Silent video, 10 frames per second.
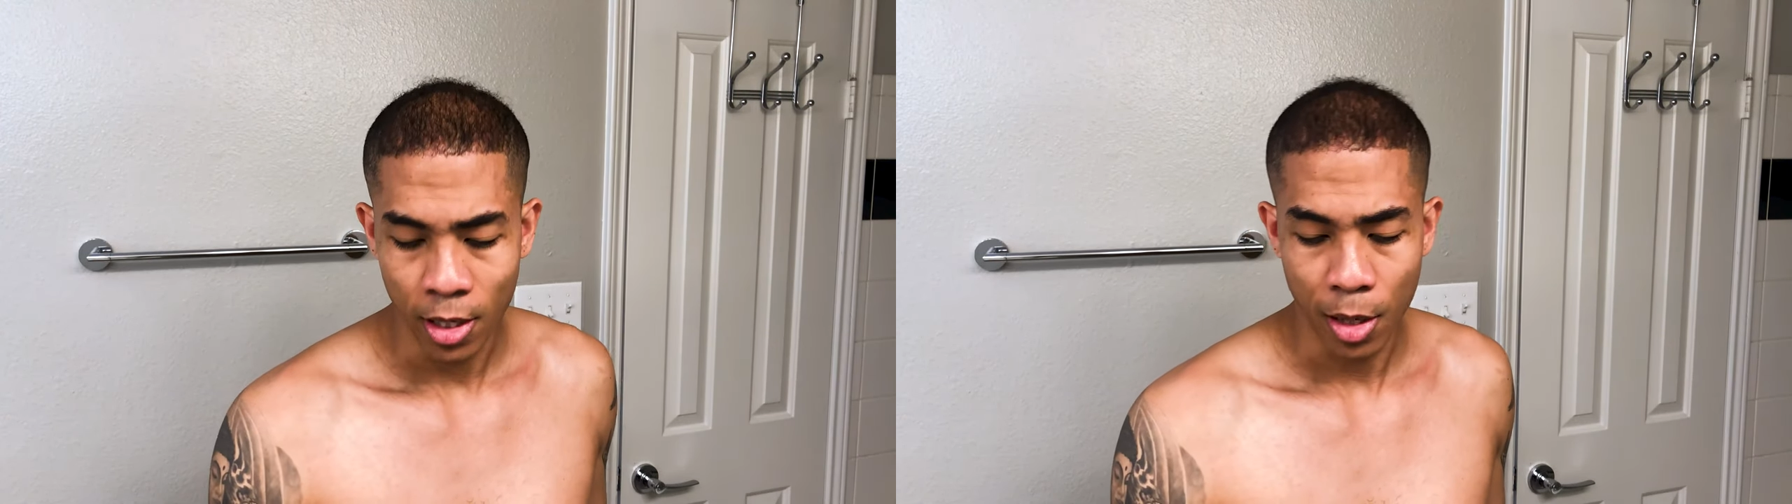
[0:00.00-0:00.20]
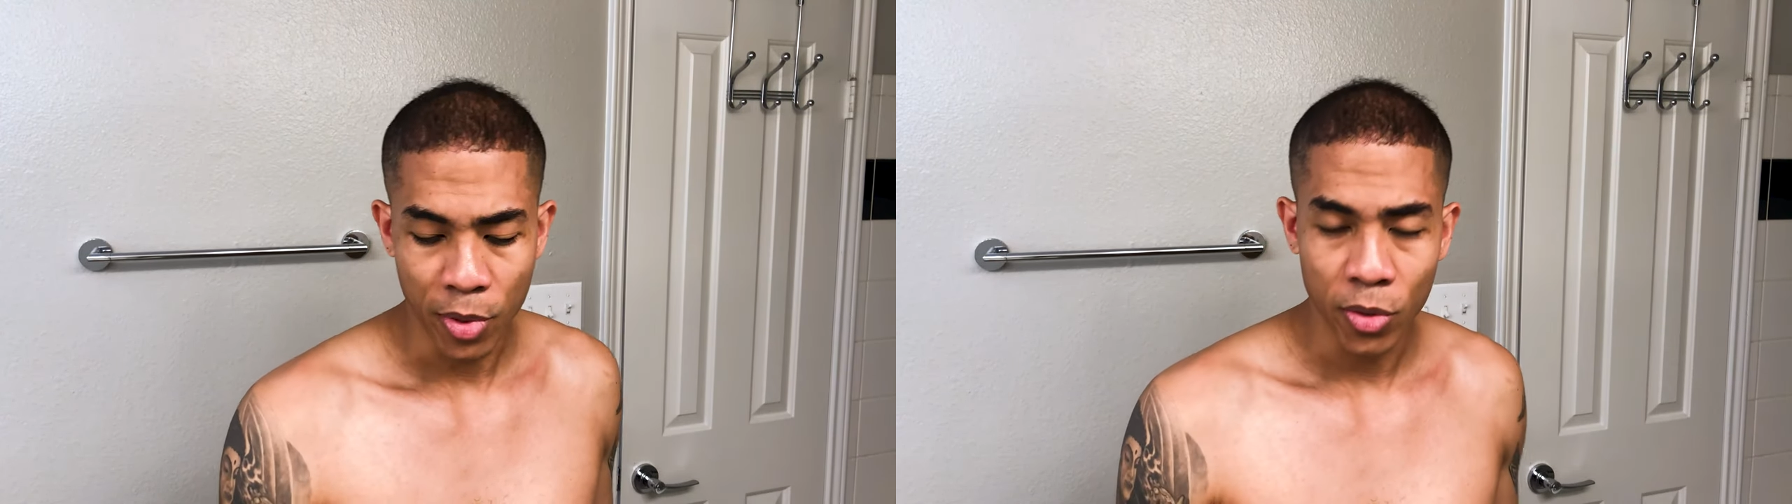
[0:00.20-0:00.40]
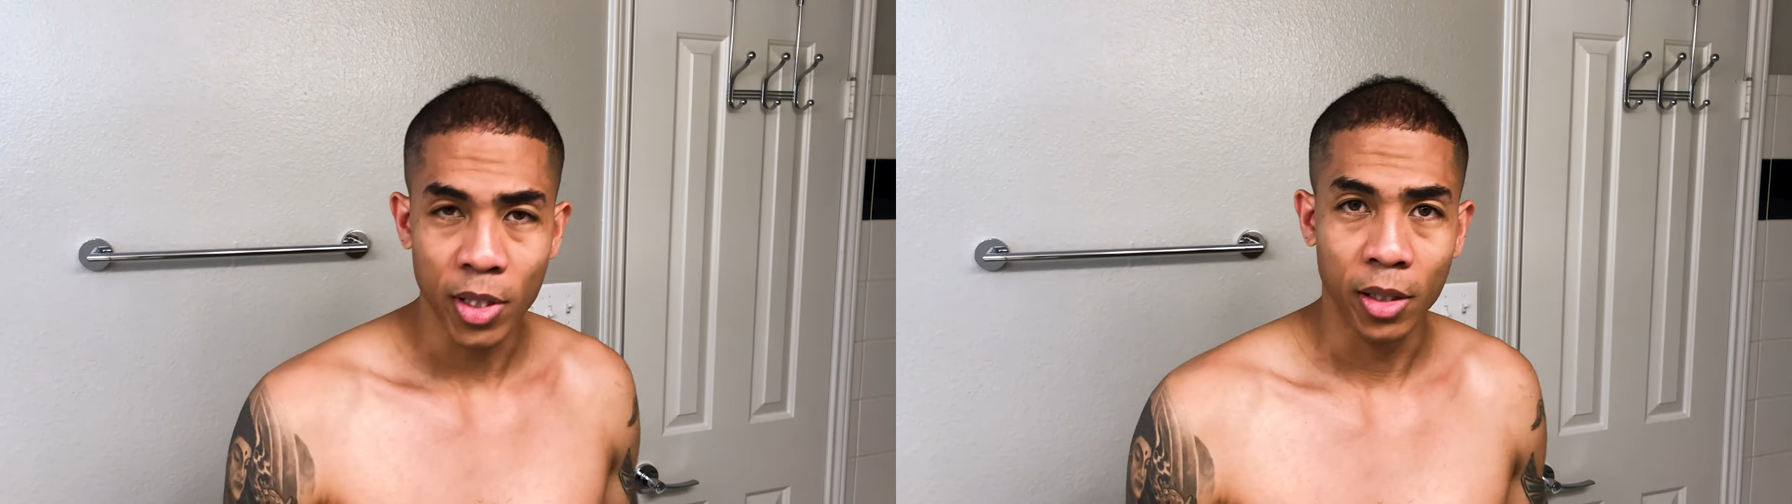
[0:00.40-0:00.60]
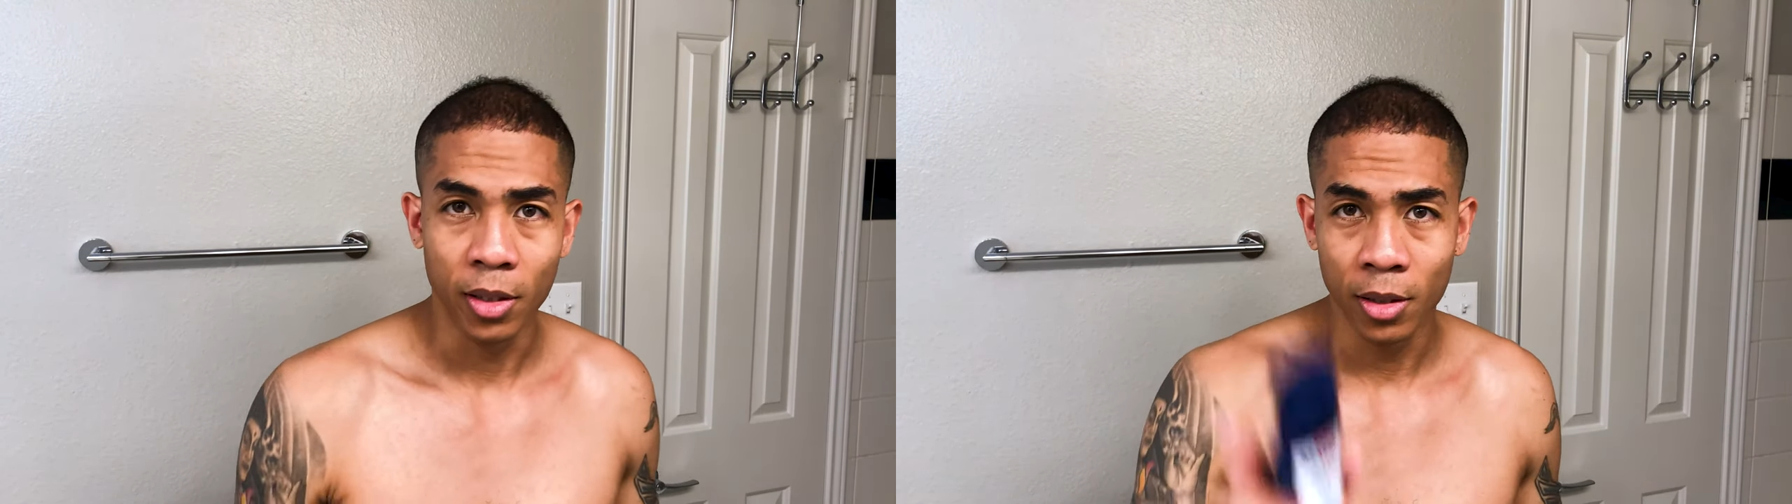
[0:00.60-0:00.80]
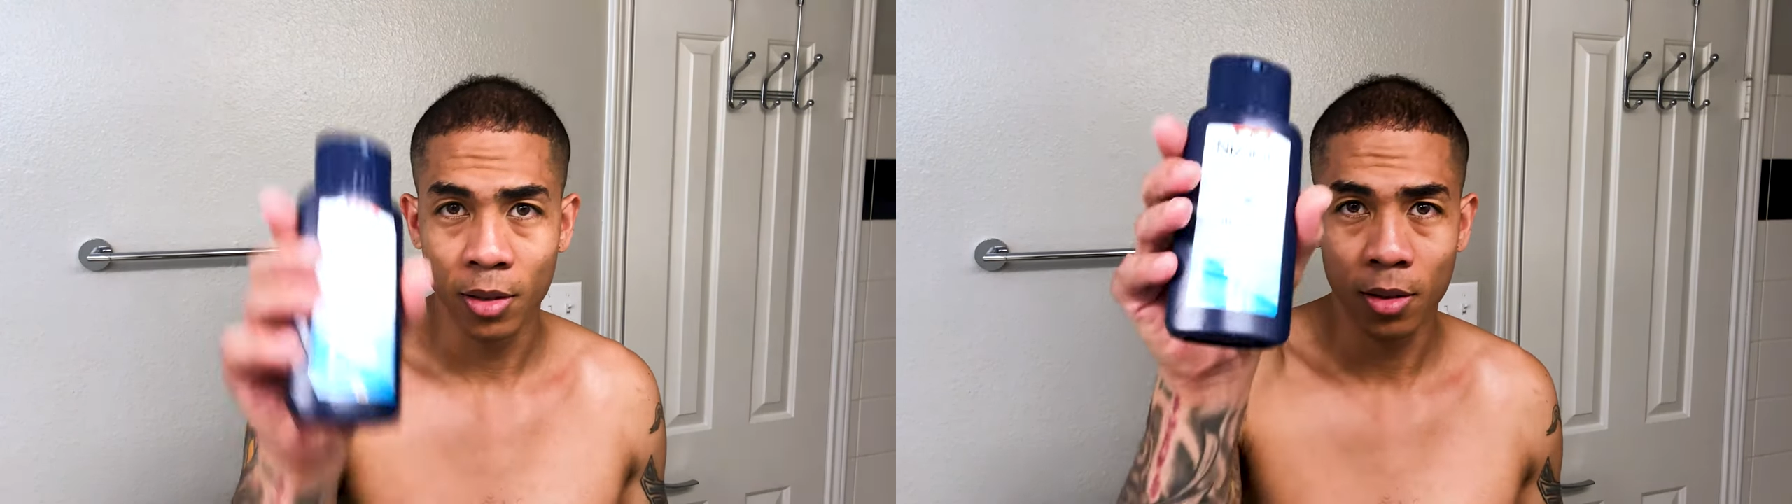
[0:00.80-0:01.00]
I'm using
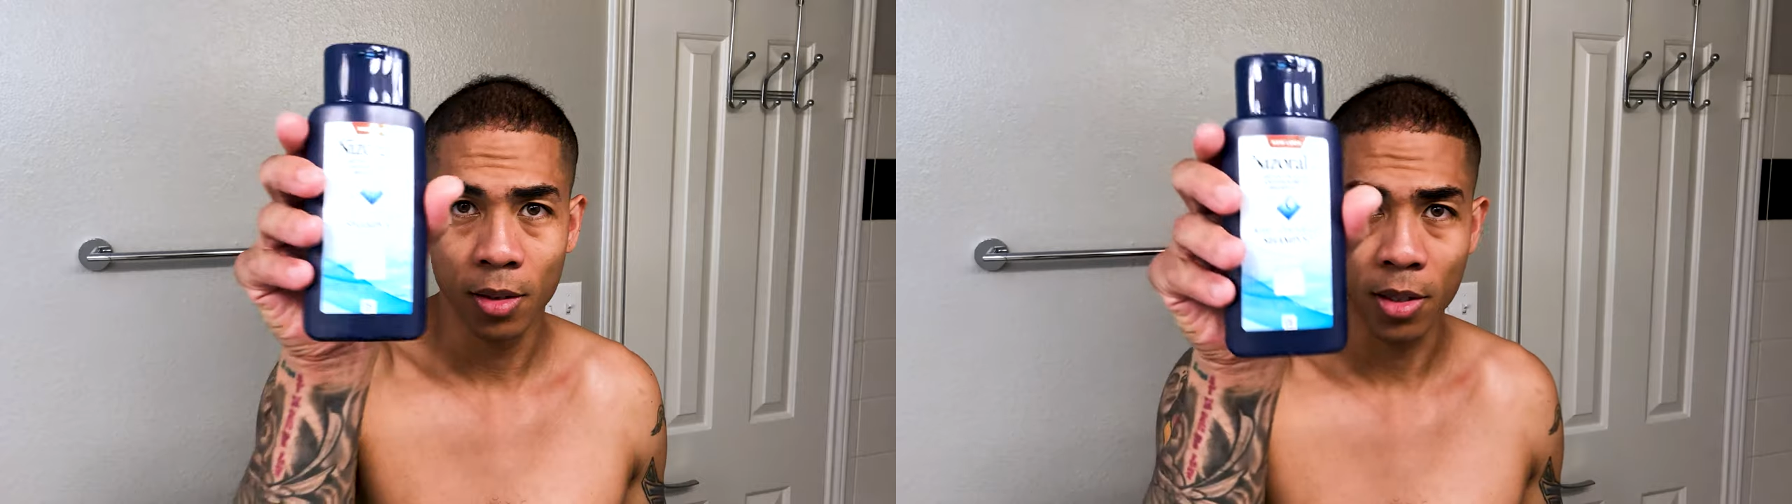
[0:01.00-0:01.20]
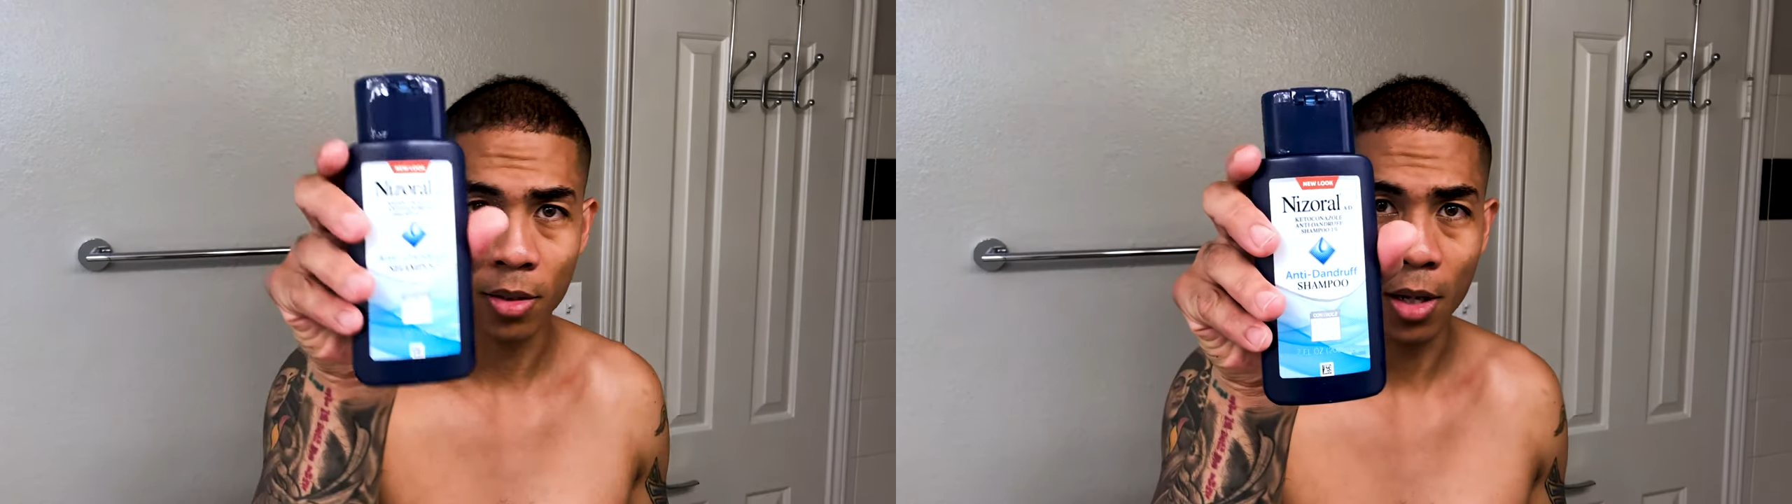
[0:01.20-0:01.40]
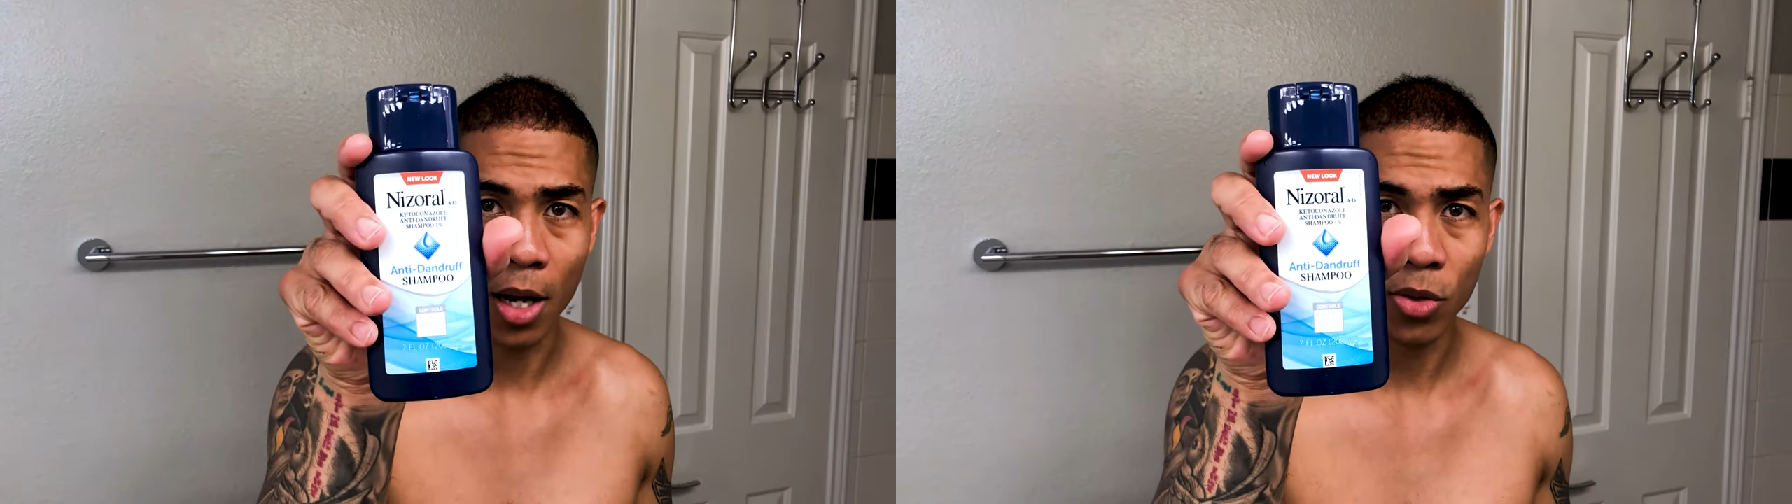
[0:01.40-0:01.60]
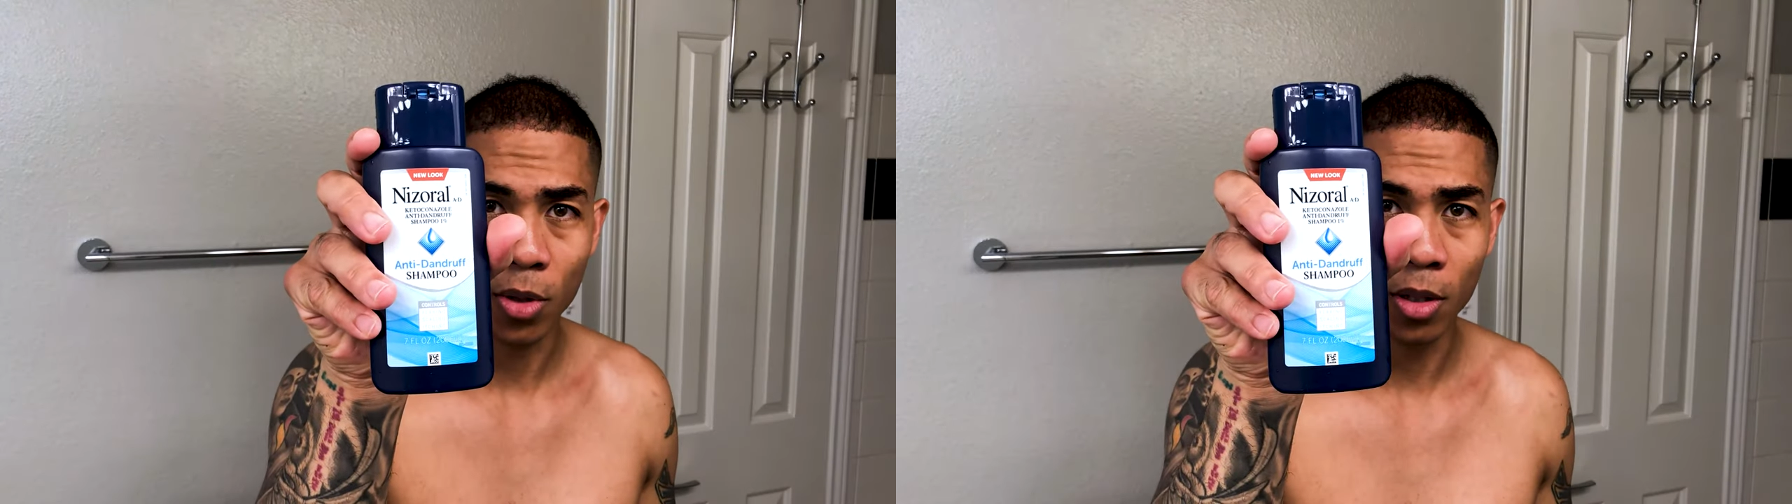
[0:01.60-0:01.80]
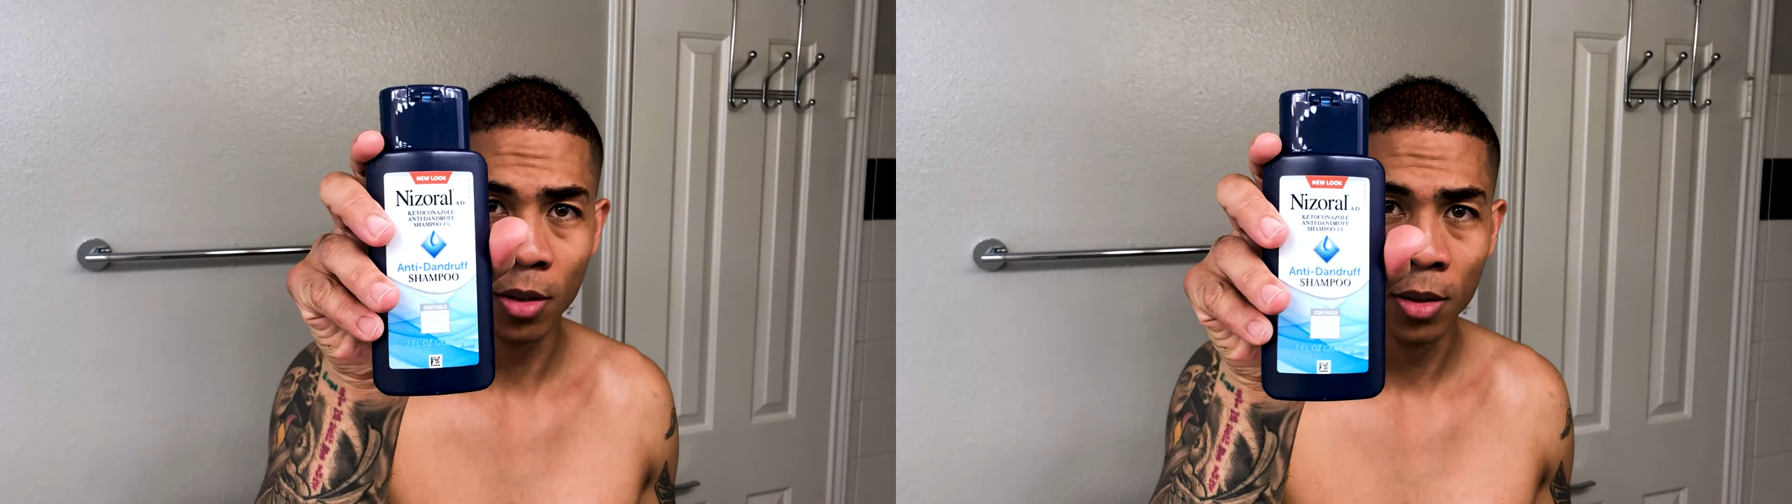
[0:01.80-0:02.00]
this Nizoral.